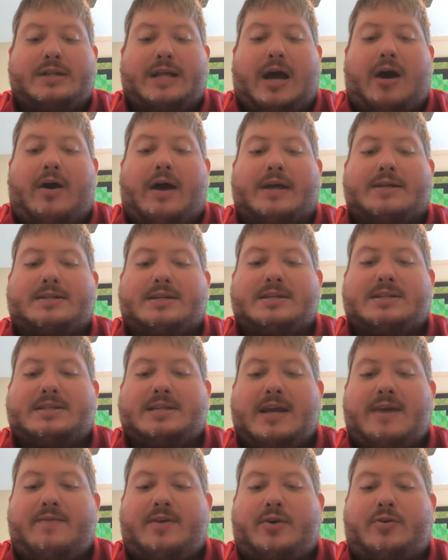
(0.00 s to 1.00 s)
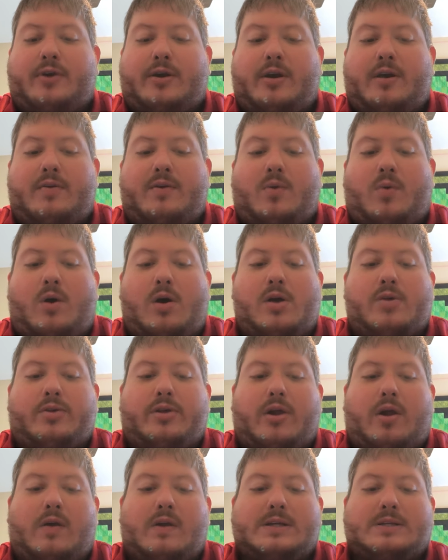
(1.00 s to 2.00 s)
thou hast conceived the Creator of the world through the Holy